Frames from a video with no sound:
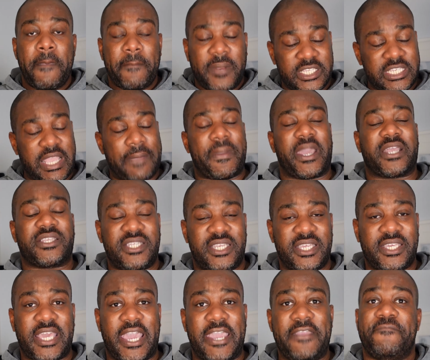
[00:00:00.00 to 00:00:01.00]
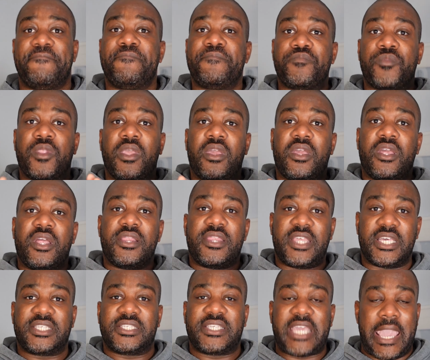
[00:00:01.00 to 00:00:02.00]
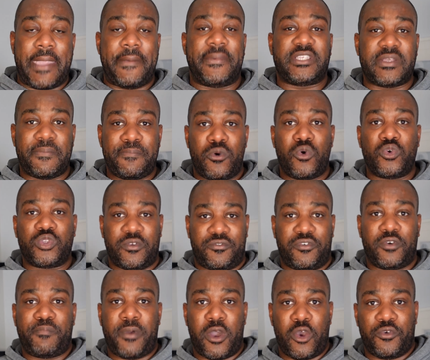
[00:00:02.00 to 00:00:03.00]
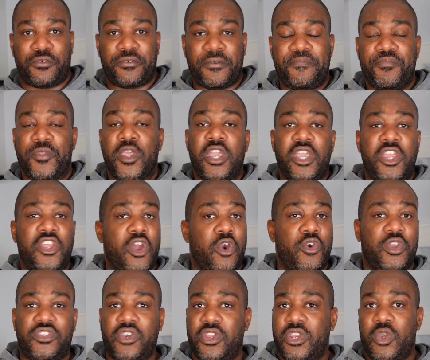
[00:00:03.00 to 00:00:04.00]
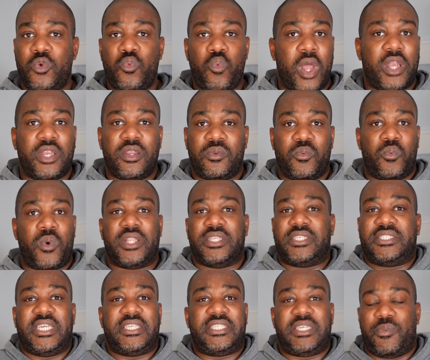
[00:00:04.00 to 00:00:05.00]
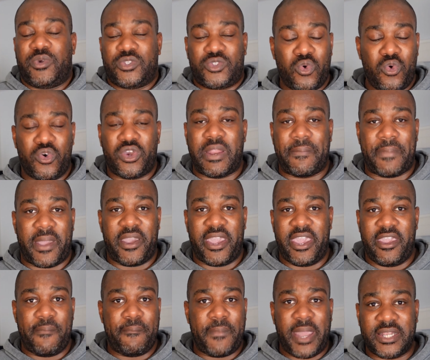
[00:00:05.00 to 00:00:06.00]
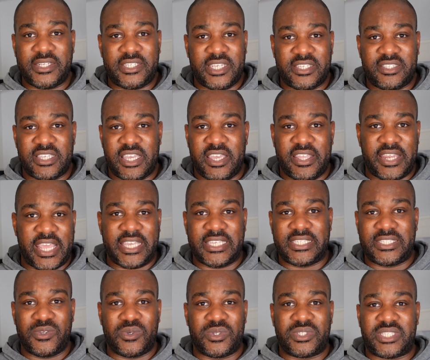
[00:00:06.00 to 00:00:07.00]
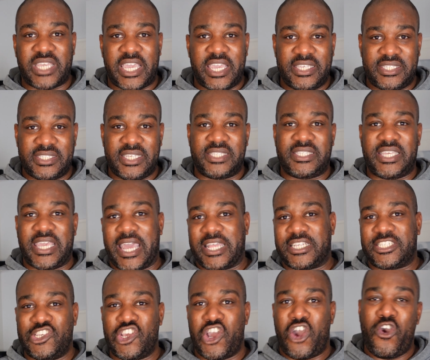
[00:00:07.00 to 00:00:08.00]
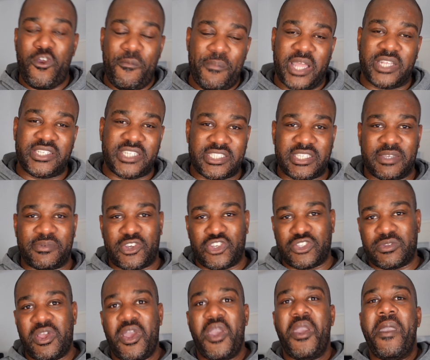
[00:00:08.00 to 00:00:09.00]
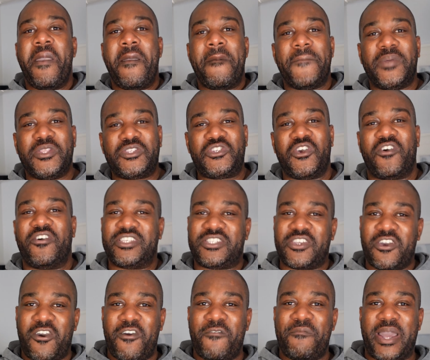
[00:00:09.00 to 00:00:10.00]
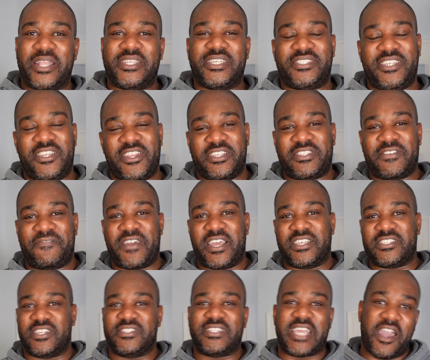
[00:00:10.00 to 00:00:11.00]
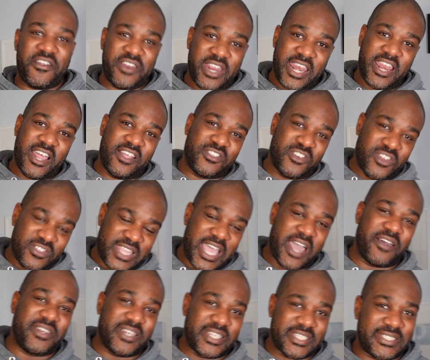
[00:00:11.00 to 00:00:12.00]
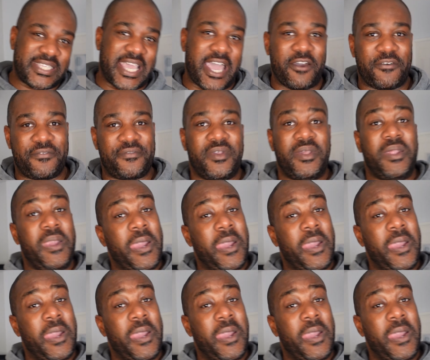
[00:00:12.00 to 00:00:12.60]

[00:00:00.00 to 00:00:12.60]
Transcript: But let's get back to the game. This game is important for both. You know, it's only one, one city we're talking about here, Manchester, and they still say City actually own Manchester, because majority of Manchester United fans are down in London or down in the south.